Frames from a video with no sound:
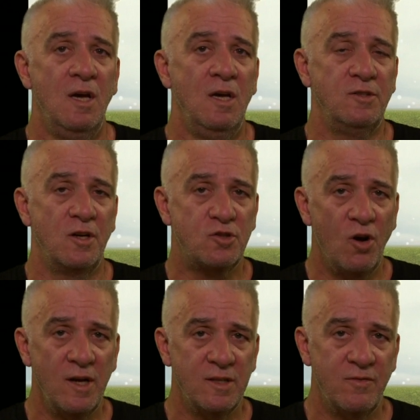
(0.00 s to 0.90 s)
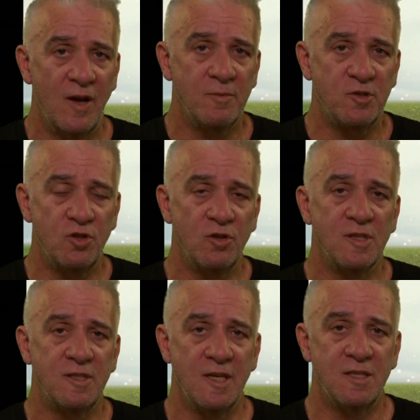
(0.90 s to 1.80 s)
So to try and develop
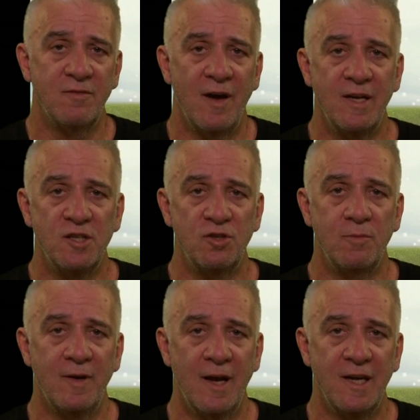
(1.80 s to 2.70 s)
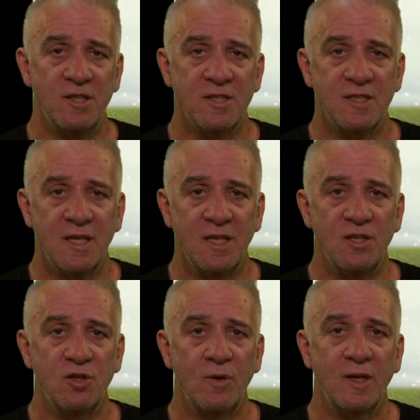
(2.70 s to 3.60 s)
students' sense of ownership and agency in their
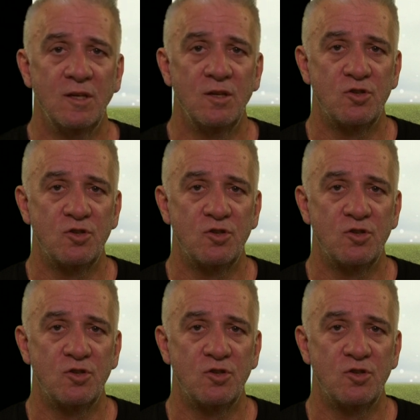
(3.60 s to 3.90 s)
doing,